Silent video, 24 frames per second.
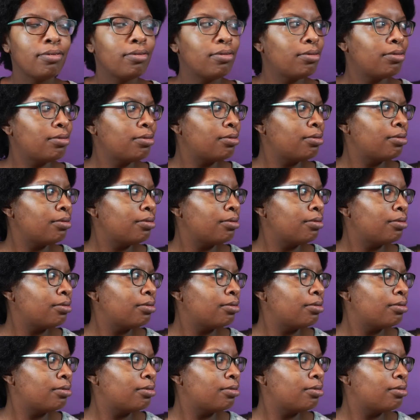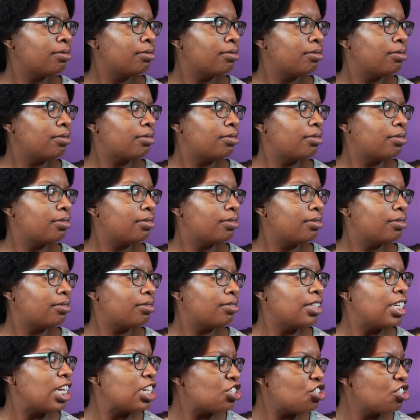
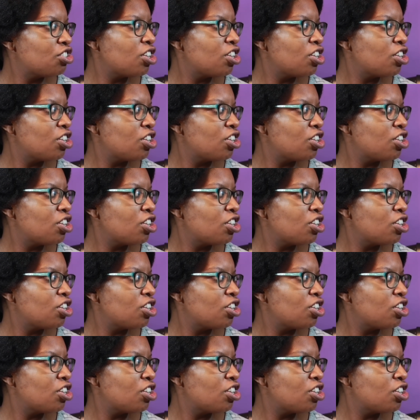Did